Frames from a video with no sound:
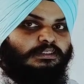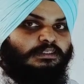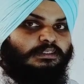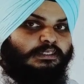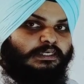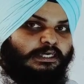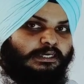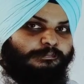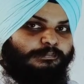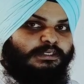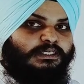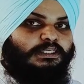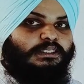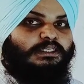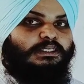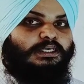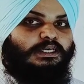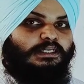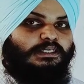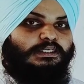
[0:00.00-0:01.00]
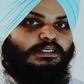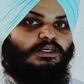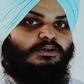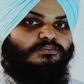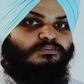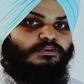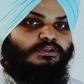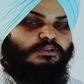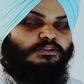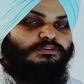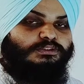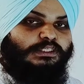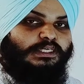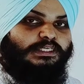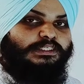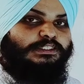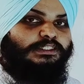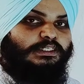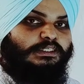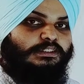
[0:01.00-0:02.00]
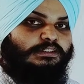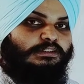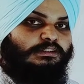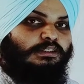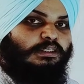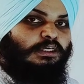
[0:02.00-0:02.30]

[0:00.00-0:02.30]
capital area of cross section